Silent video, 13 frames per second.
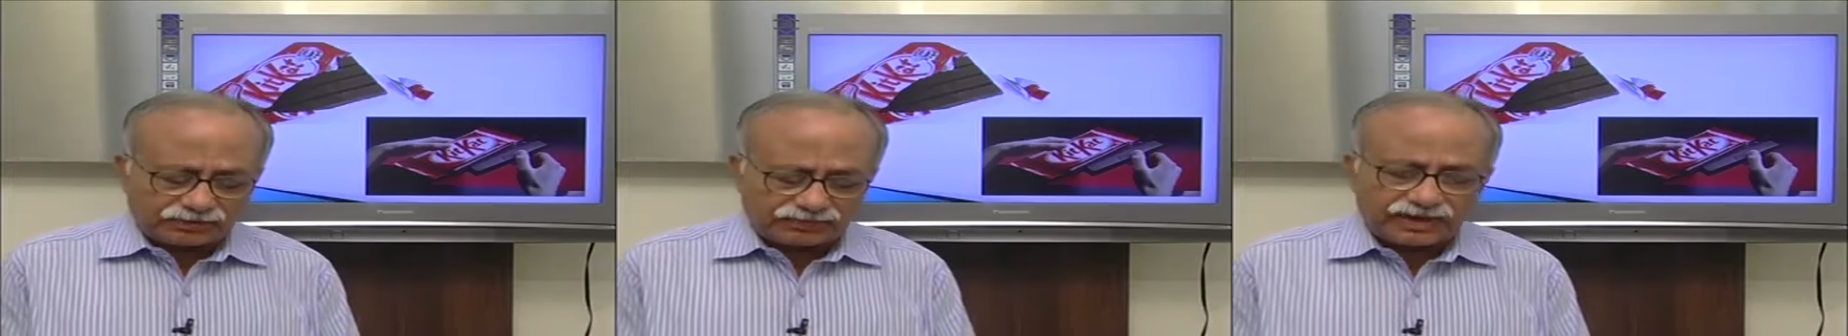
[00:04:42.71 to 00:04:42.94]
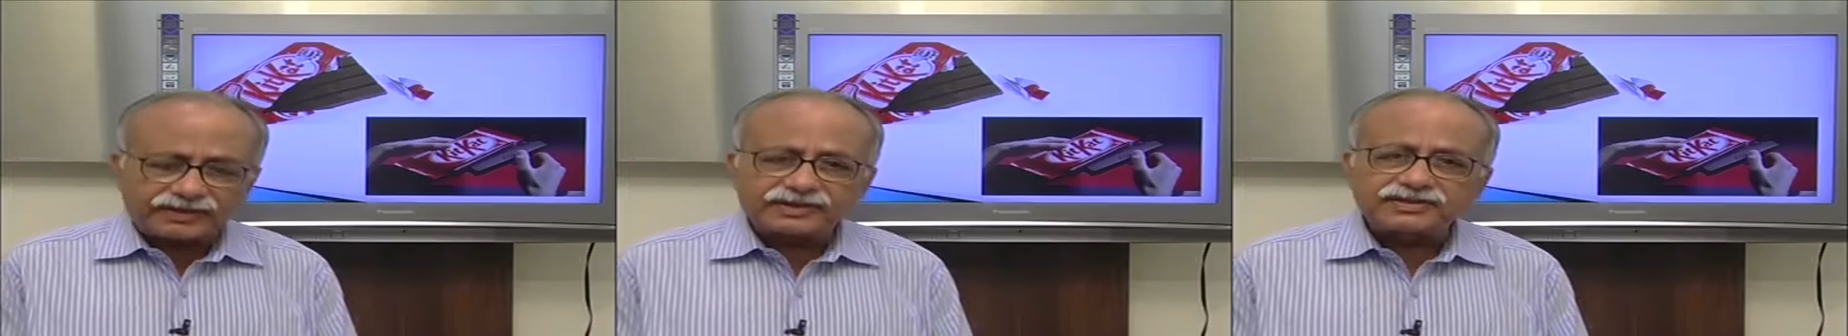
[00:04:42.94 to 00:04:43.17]

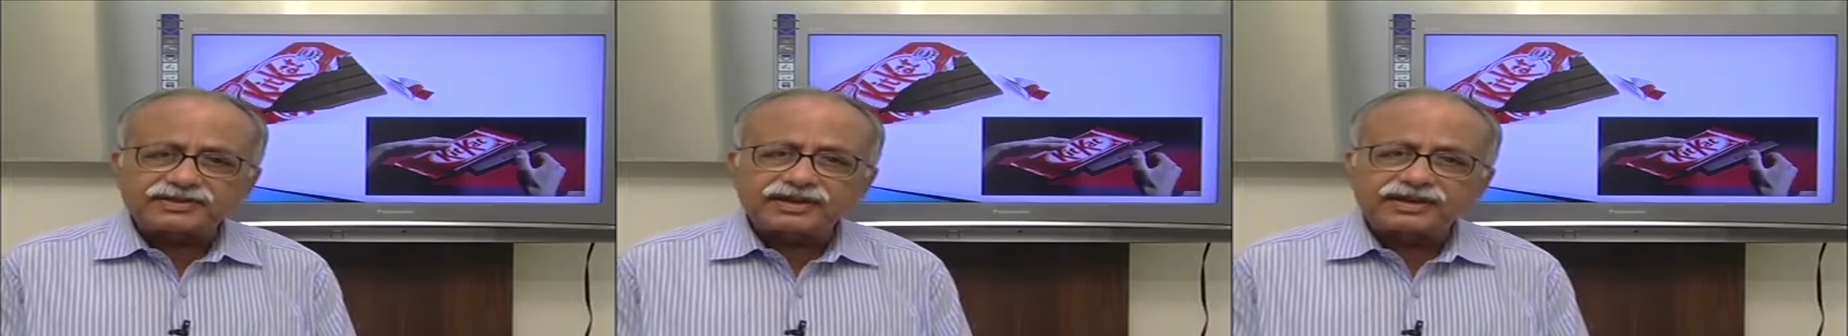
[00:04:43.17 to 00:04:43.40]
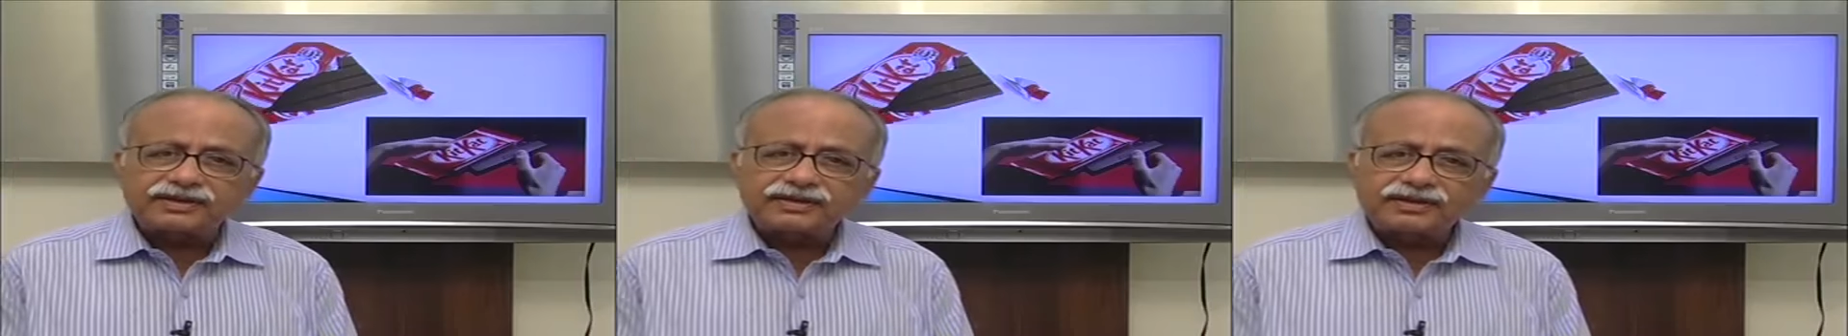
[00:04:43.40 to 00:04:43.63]
you'll find
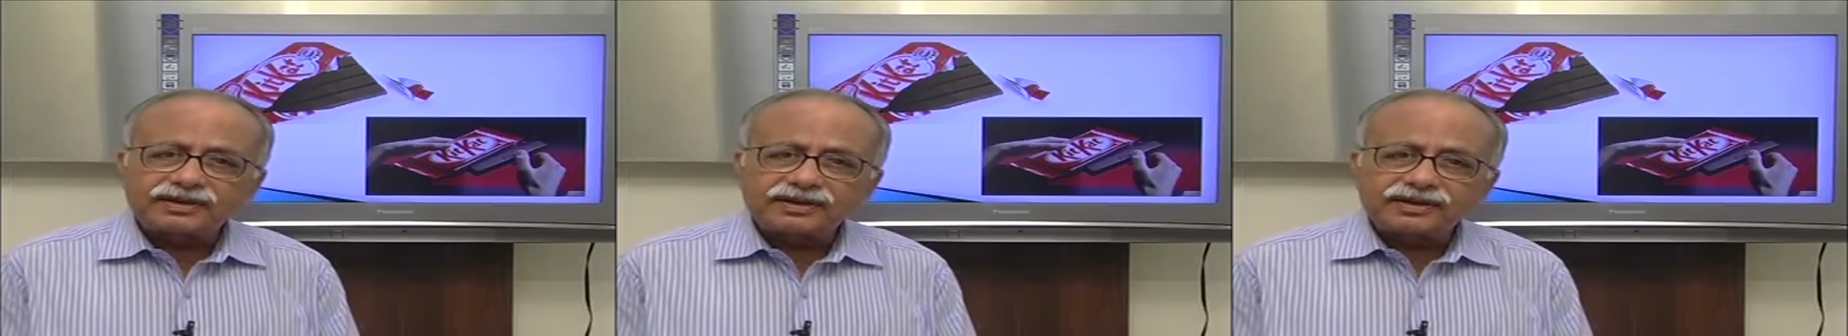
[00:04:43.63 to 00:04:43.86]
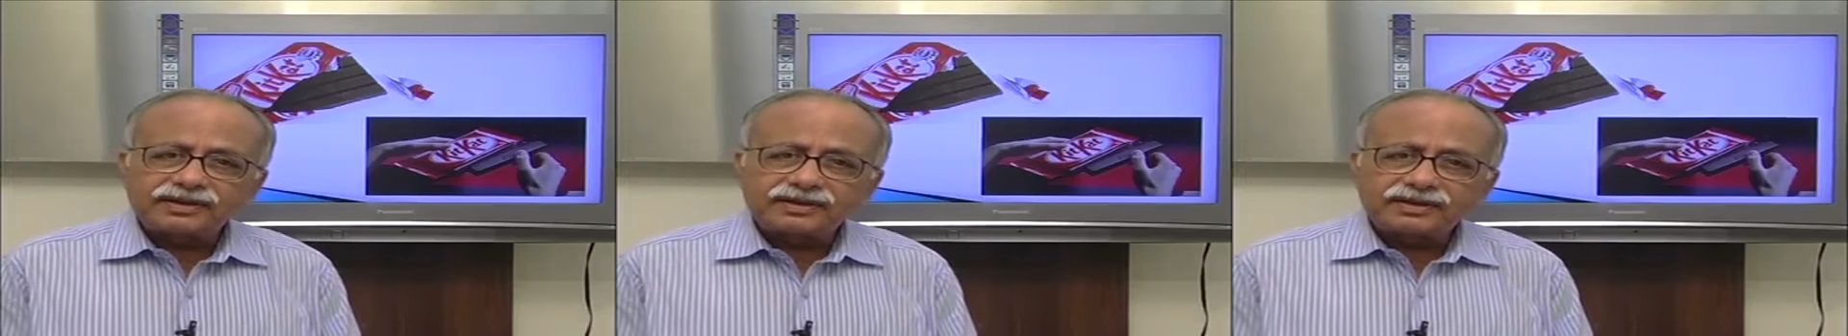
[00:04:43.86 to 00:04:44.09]
it's
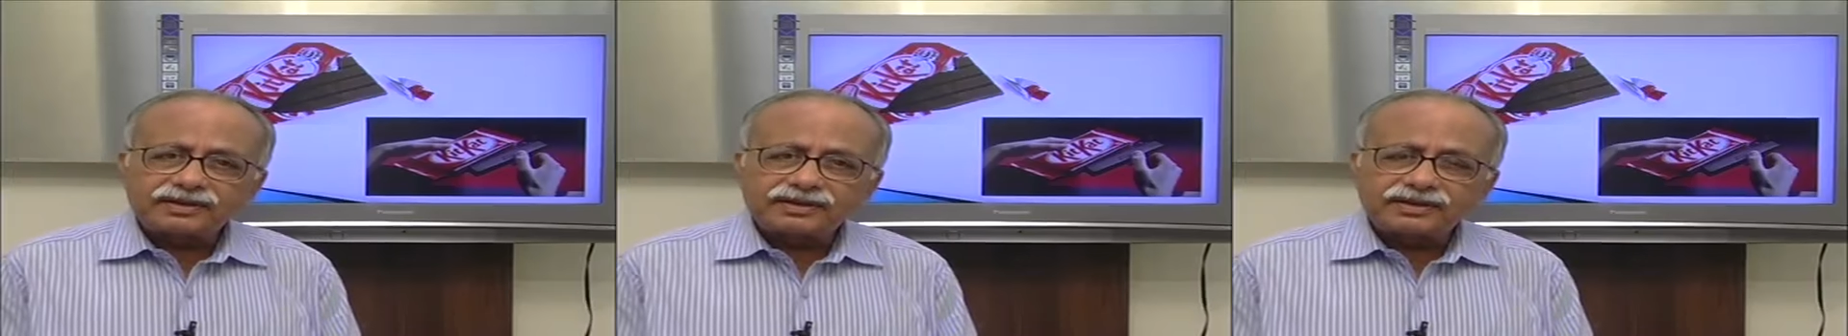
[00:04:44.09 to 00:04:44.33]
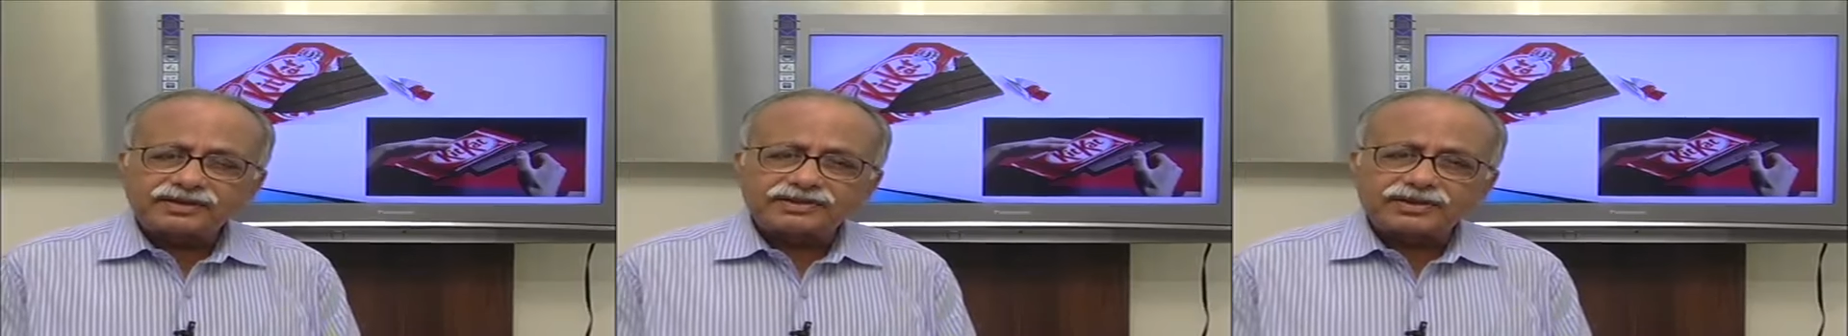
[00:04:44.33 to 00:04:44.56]

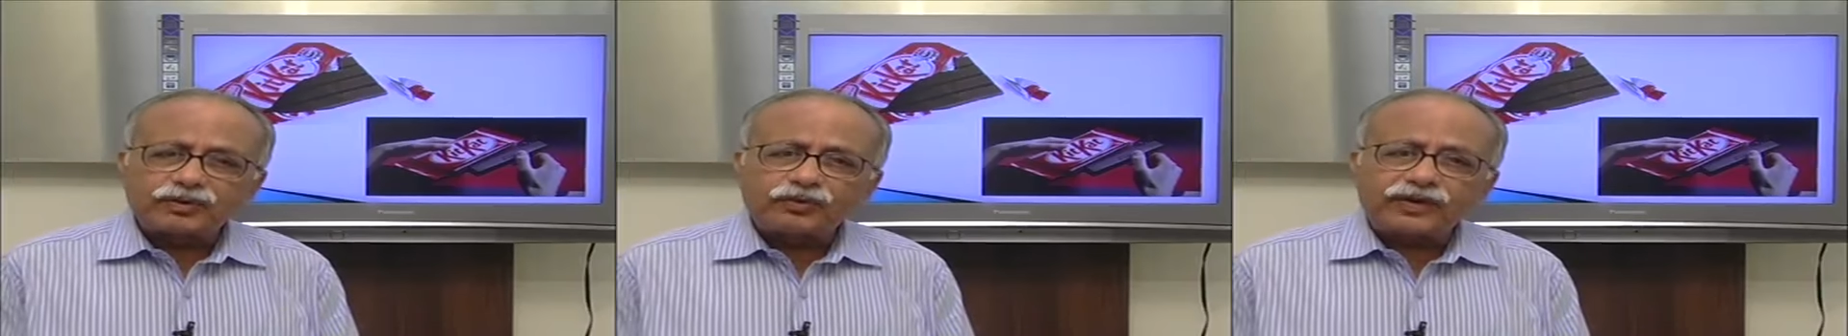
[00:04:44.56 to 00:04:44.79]
a